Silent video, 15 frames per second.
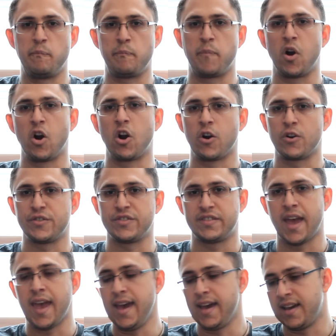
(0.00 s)
burger
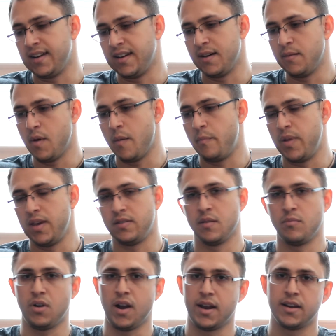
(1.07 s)
steak and a piece
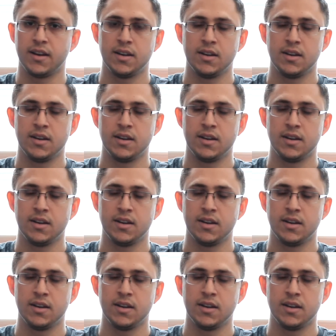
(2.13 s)
of bread.